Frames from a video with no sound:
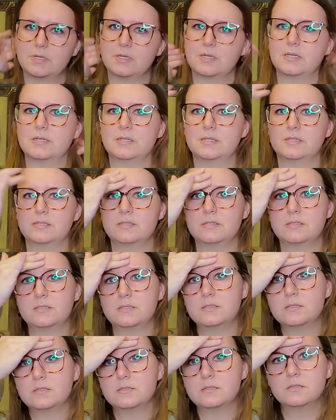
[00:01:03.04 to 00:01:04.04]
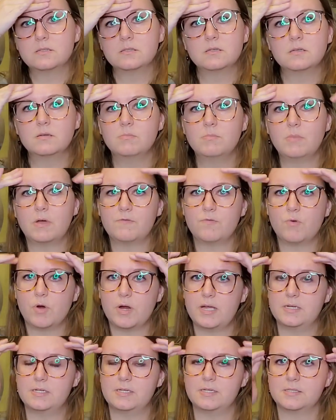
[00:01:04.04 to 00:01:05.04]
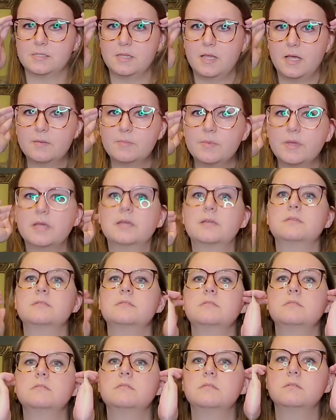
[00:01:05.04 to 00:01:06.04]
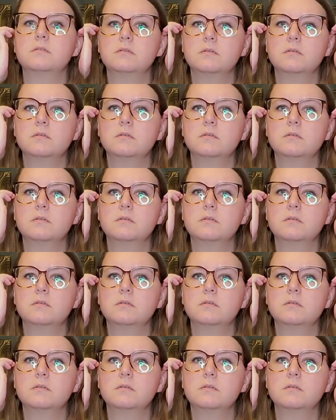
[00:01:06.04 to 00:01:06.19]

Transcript: because my forehead doesn't like bangs.